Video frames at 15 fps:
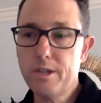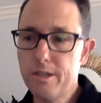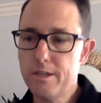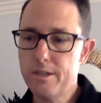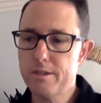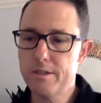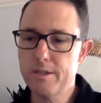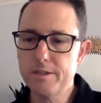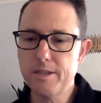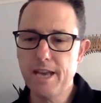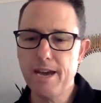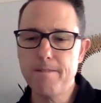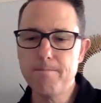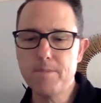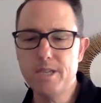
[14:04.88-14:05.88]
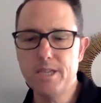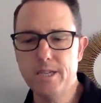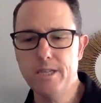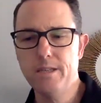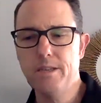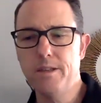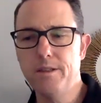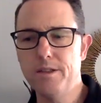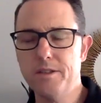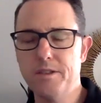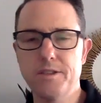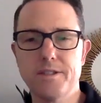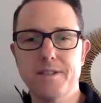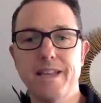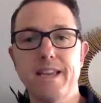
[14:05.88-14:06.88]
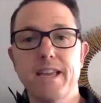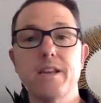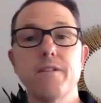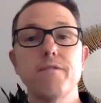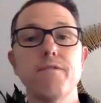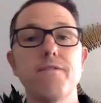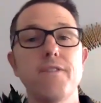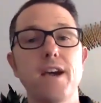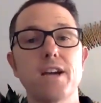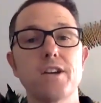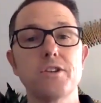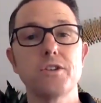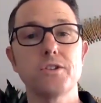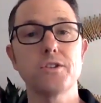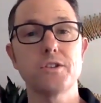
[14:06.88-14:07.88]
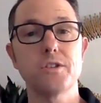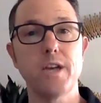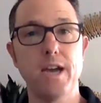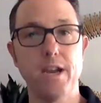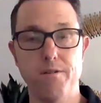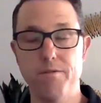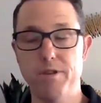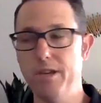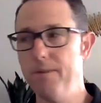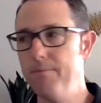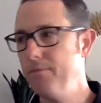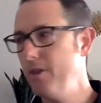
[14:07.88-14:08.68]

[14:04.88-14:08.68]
is, does that mean this is like an infectious diarrhea?